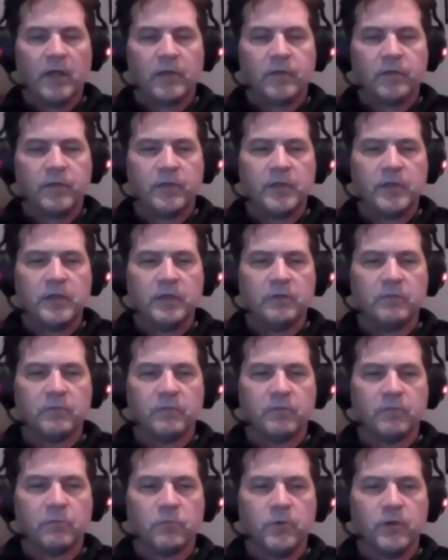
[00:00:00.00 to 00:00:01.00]
The
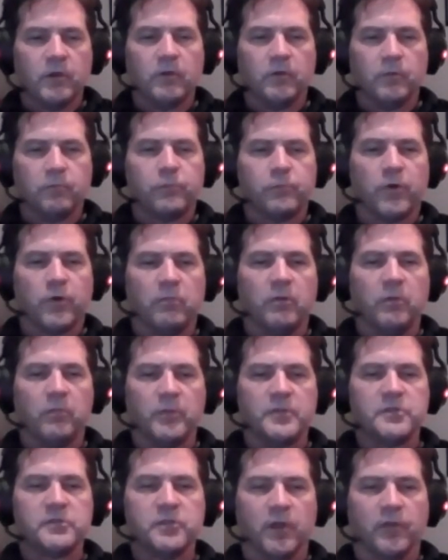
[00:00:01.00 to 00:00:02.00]
real problem
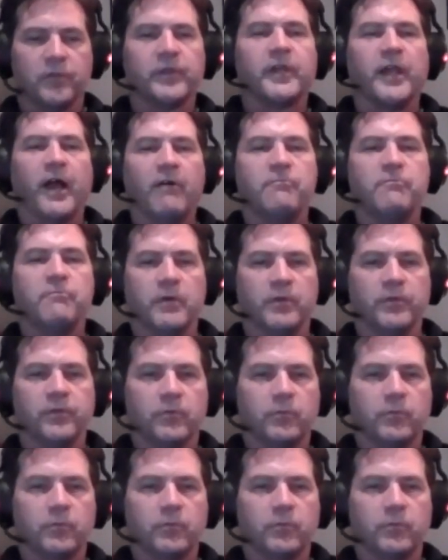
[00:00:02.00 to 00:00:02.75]
is not the government.